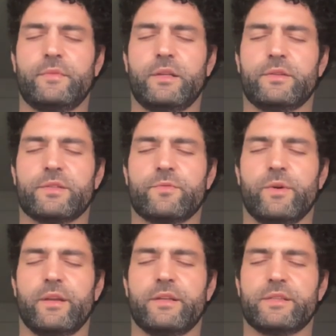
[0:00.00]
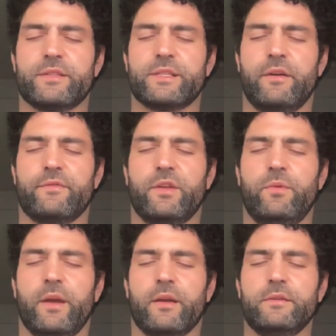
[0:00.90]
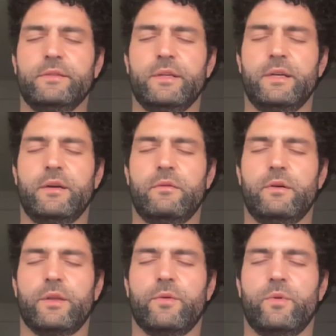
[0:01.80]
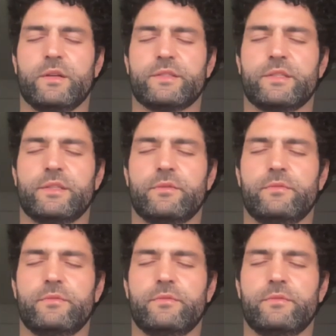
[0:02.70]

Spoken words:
and just witness yourself doing what you want to do.